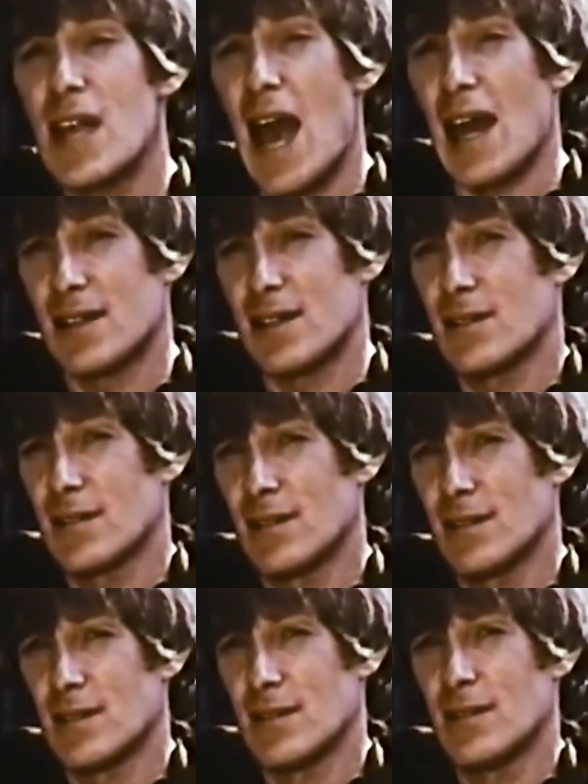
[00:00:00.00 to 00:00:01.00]
that.
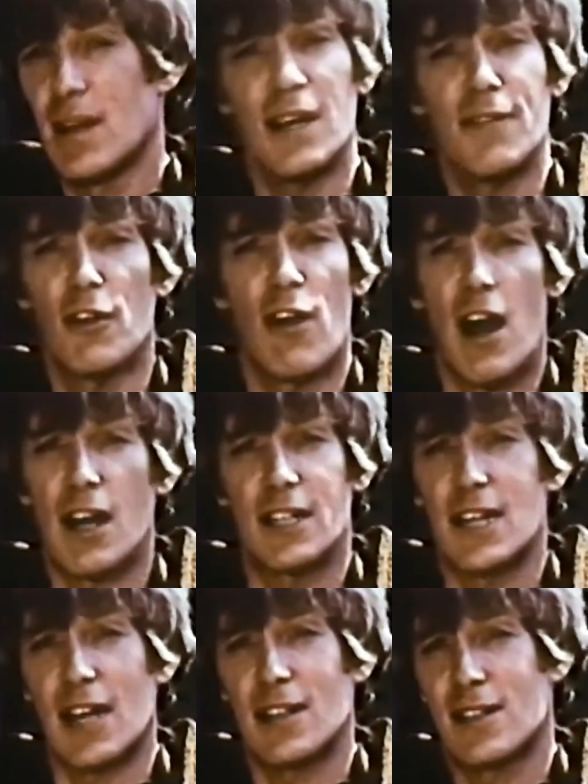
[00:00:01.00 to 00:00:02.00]
None of your
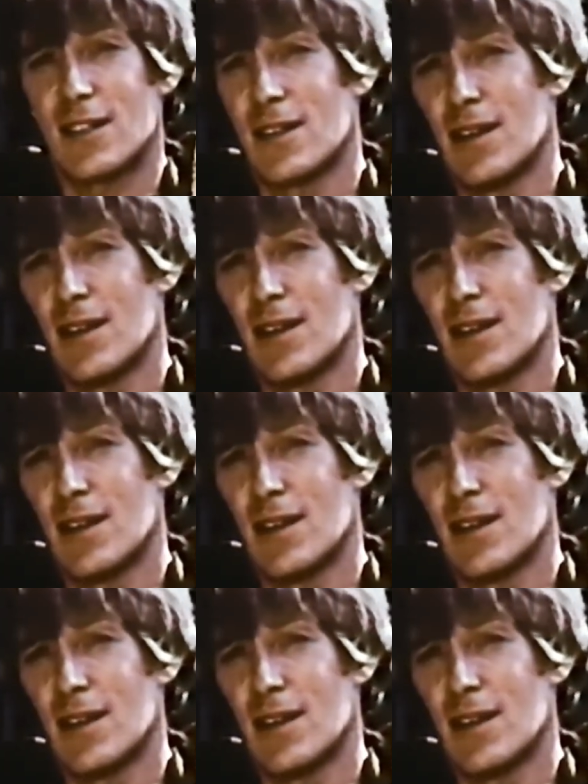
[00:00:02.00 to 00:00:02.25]
architects.